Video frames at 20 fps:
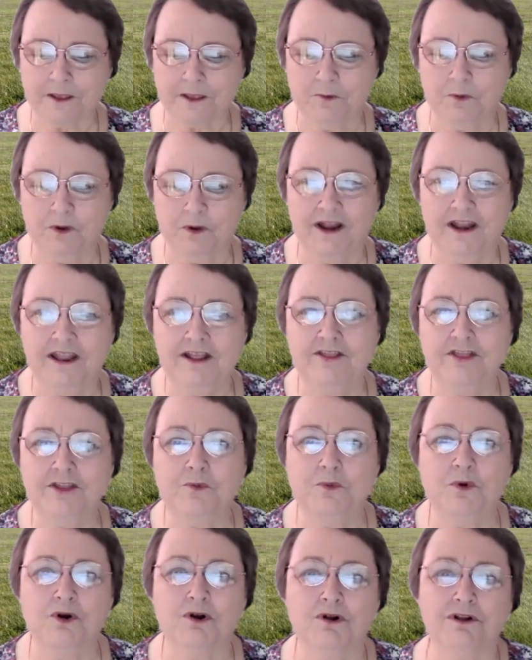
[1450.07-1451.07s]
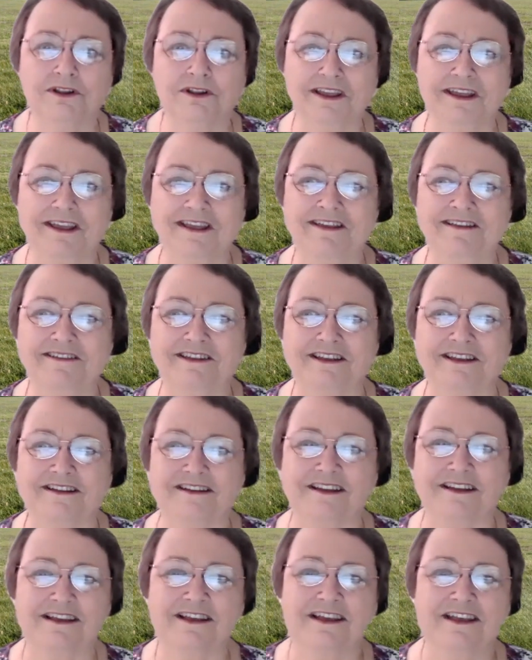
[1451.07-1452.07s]
What in the world is it
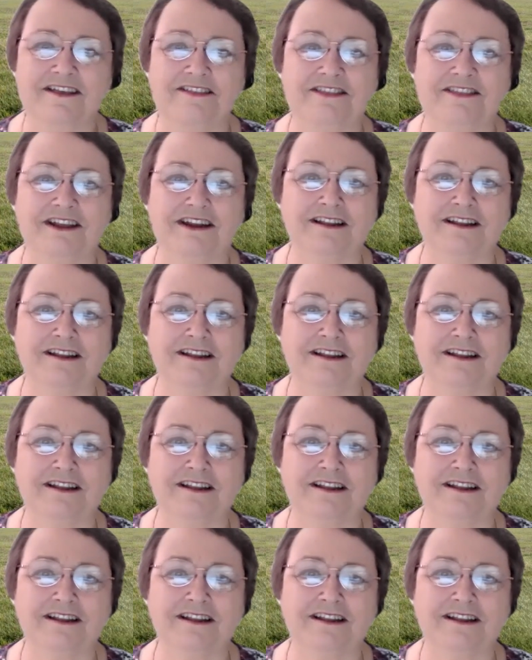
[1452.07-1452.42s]
that